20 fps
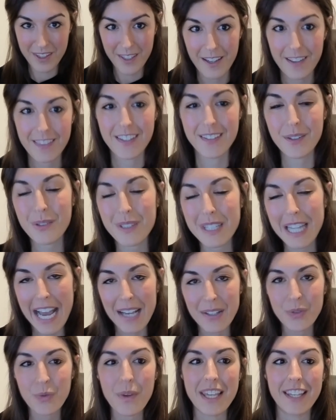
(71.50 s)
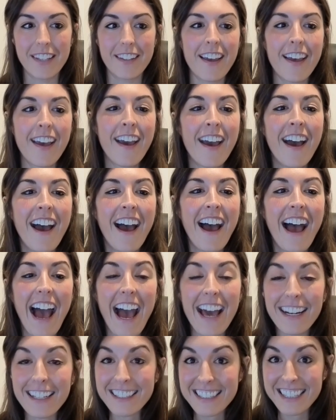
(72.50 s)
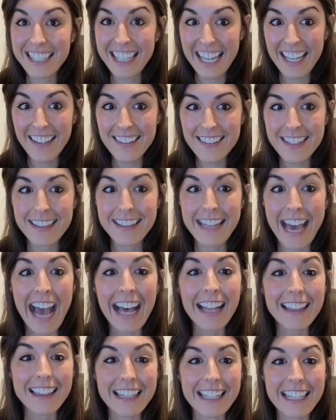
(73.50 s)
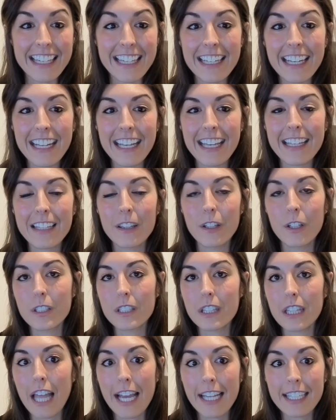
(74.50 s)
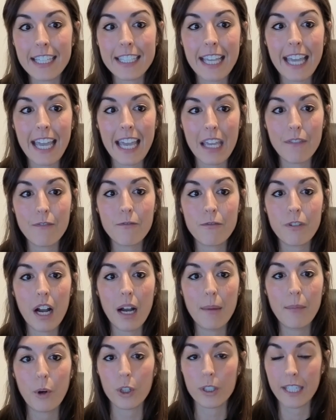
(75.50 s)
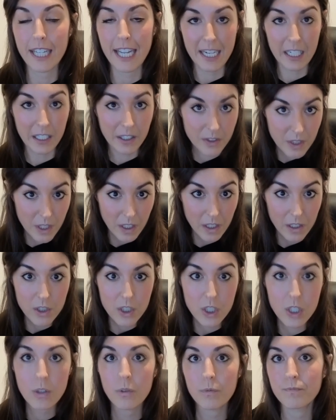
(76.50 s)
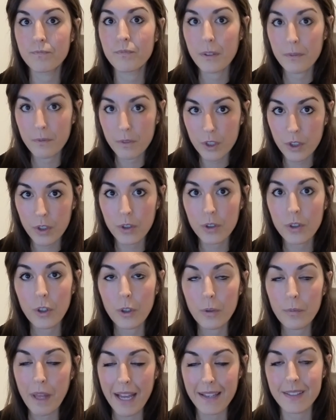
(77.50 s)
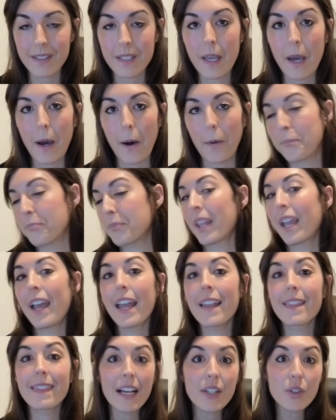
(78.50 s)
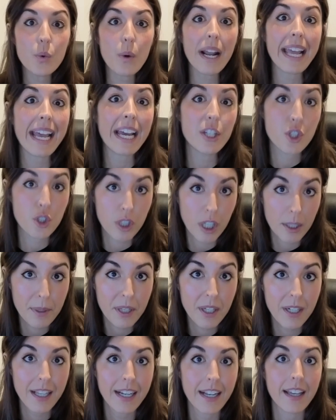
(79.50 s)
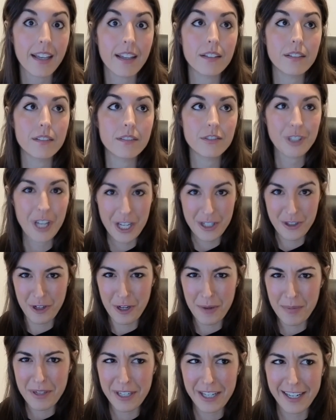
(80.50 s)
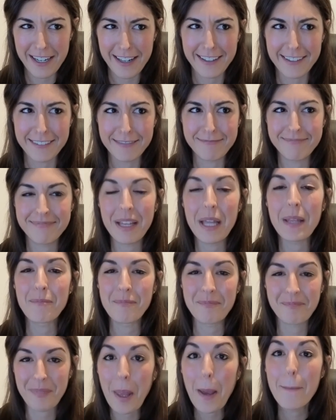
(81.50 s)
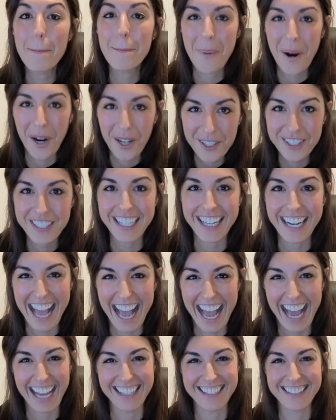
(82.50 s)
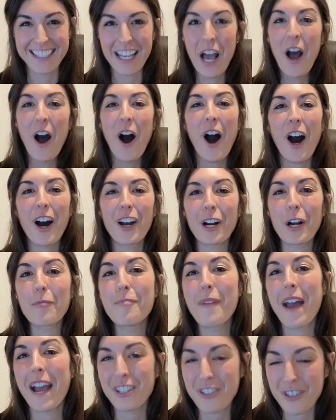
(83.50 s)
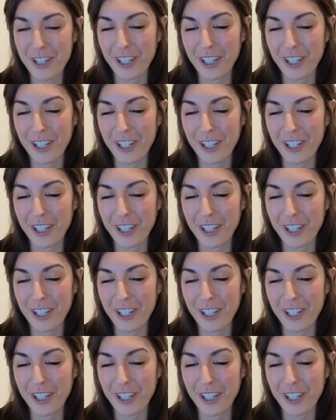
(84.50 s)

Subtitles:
this was last week. At a glance, that lead, it looked like it came from organic search, Google SEO. And that's what I attributed it, marked it as on our metric